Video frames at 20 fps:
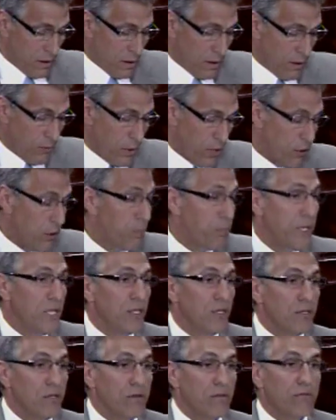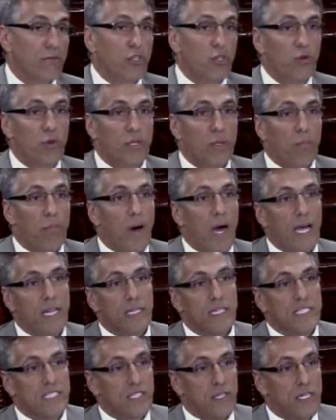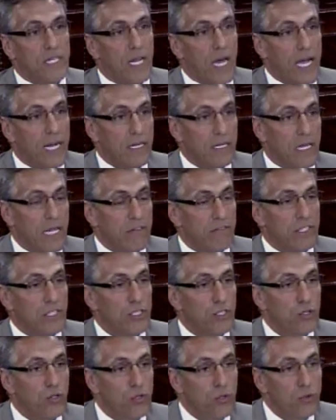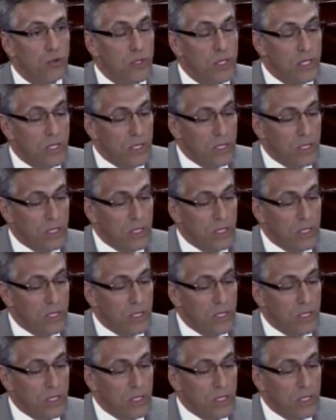Whether it be the two of the pilots on 9/11 who